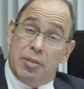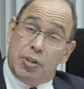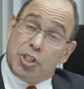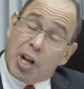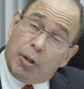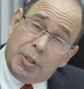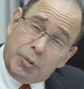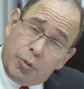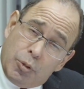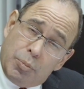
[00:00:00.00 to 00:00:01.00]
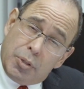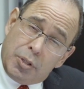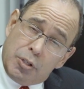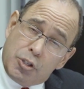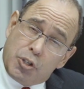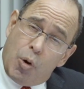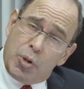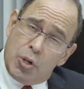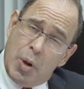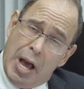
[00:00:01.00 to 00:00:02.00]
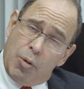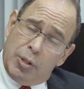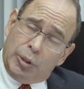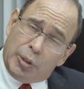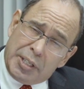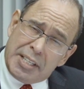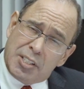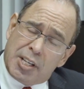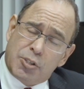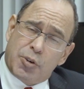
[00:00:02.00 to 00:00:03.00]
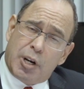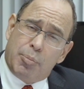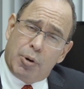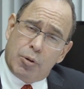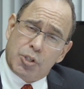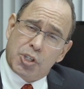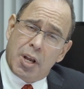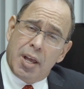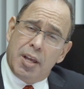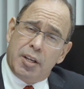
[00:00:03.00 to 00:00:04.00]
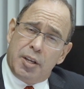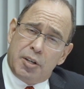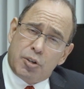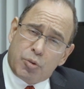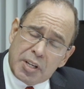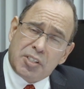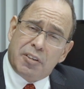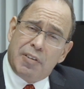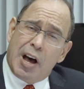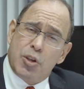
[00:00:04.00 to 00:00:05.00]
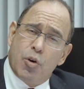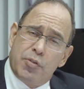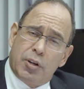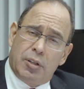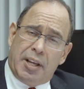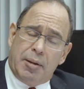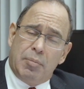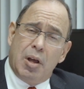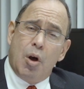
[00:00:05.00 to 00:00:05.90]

The Sheldon Group can show you how the learning-centric approach can increase the value of your claim